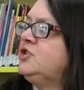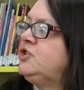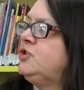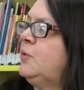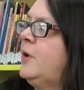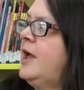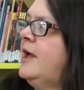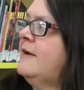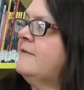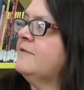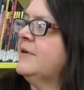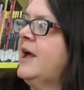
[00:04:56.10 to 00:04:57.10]
so
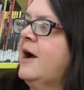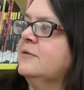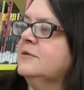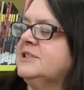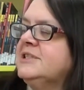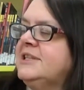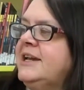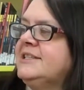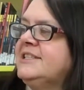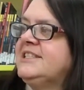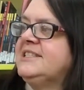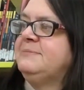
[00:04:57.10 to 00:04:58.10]
every house they
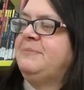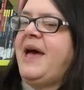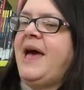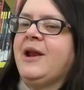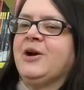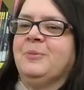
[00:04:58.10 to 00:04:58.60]
spatter